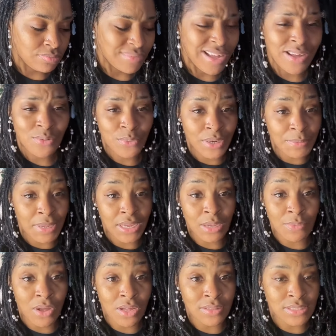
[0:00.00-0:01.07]
I don't wear makeup
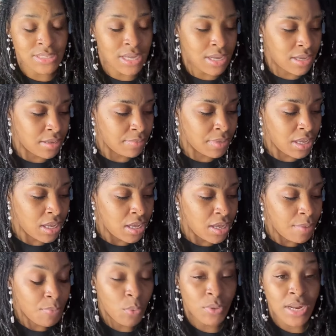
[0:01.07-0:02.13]
all the time,
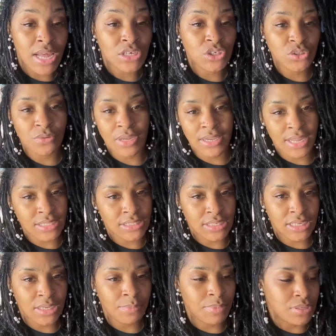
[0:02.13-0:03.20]
but when I do, I like to
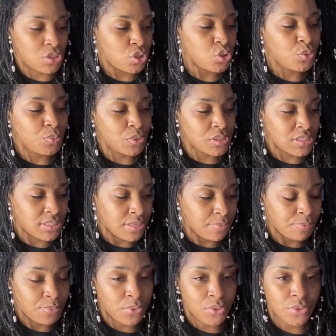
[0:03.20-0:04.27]
keep it super
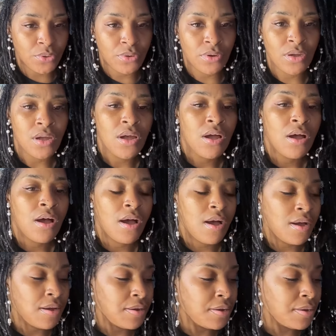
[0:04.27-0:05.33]
simple.
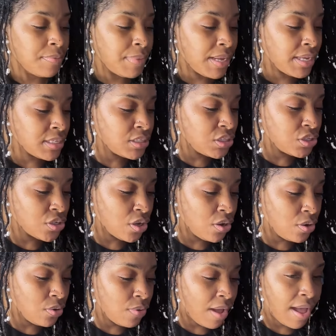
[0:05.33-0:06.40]
And
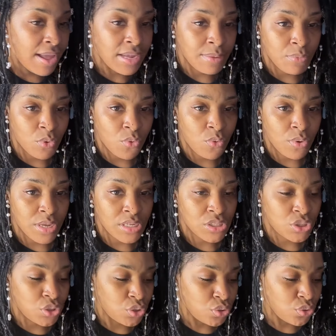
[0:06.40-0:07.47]
so I am going
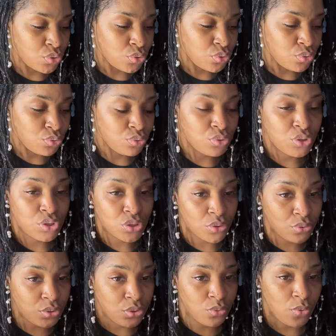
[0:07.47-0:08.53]
to
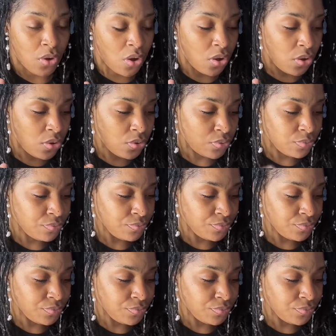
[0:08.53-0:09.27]
show you all